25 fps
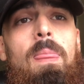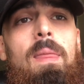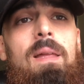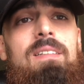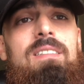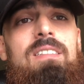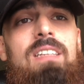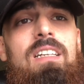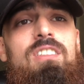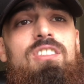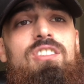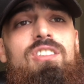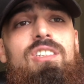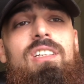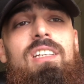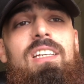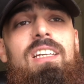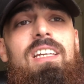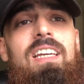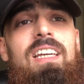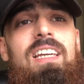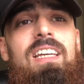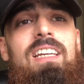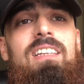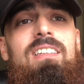essentially
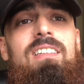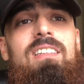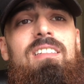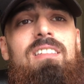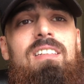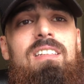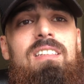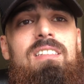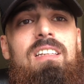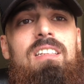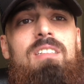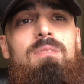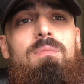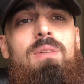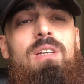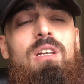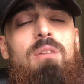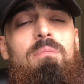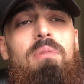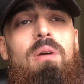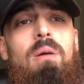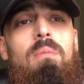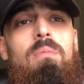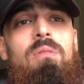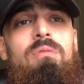it is, it's been a
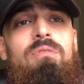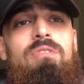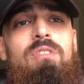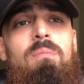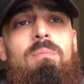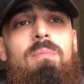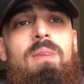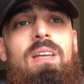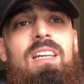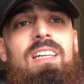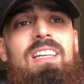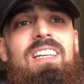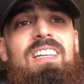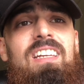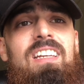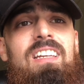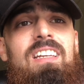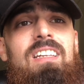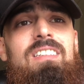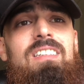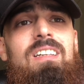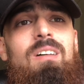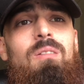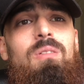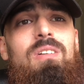problem for many
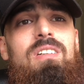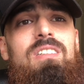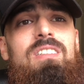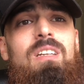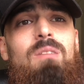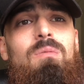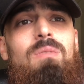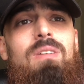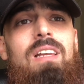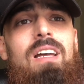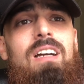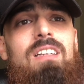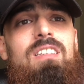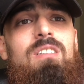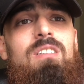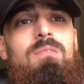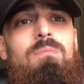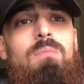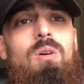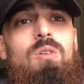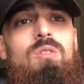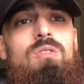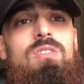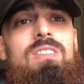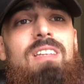years. I wouldn't say we lack the
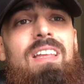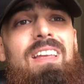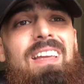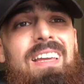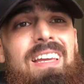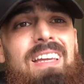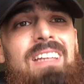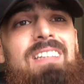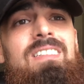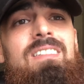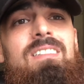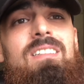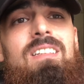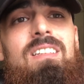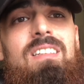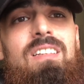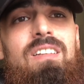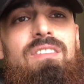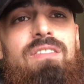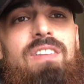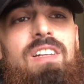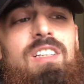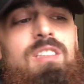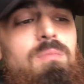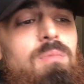most in
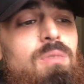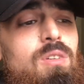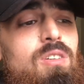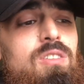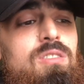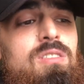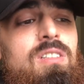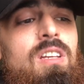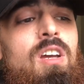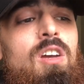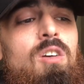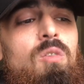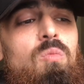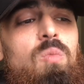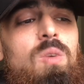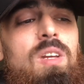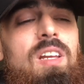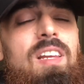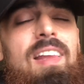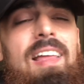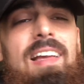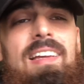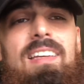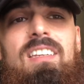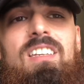defence, because we
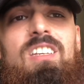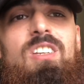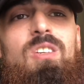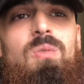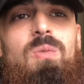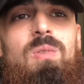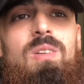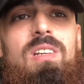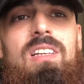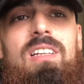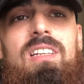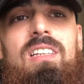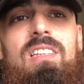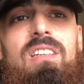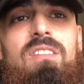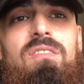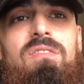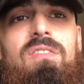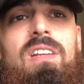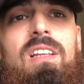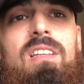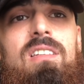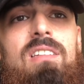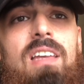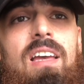lack equally in
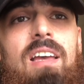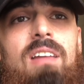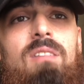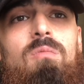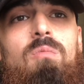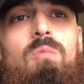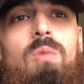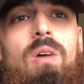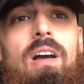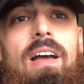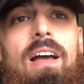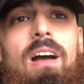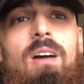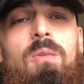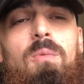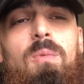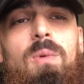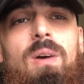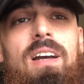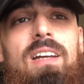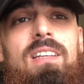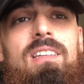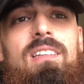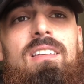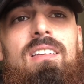defence and out
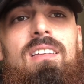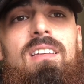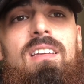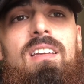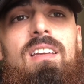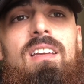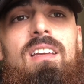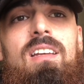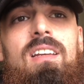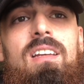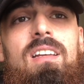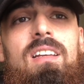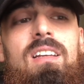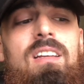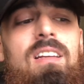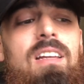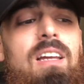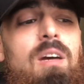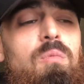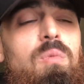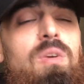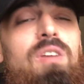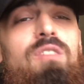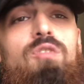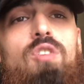wide.
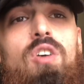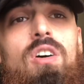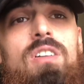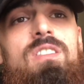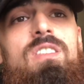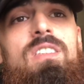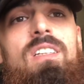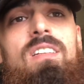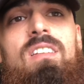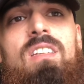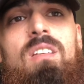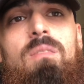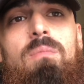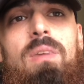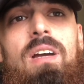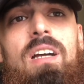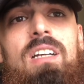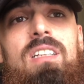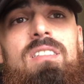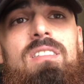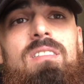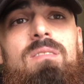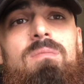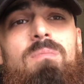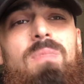Like, we've got
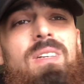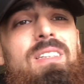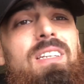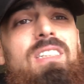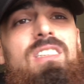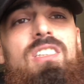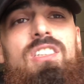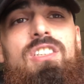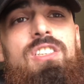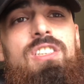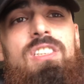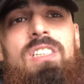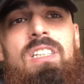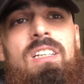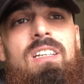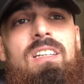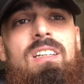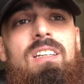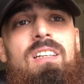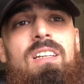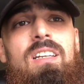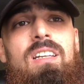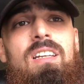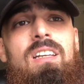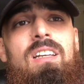centre-backs, but they're just shit.
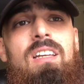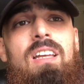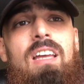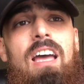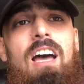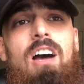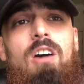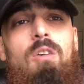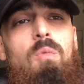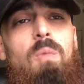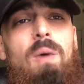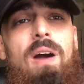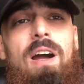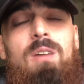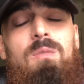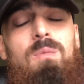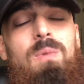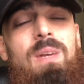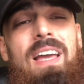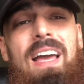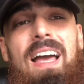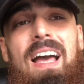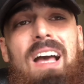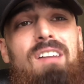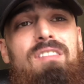Out wide,
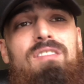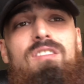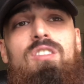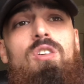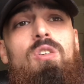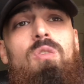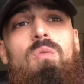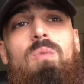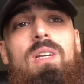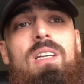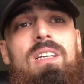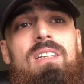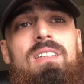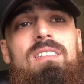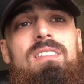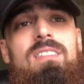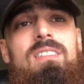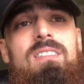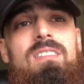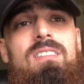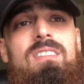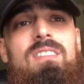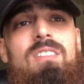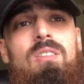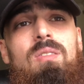we have no wingers.
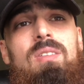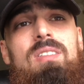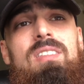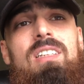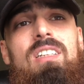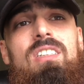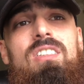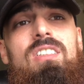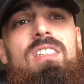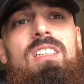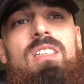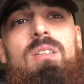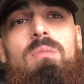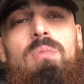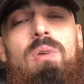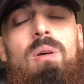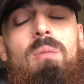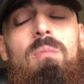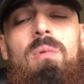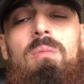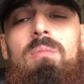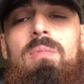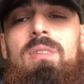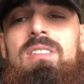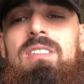So essentially the
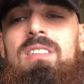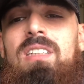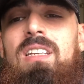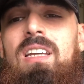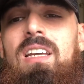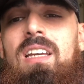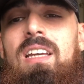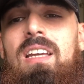problem is,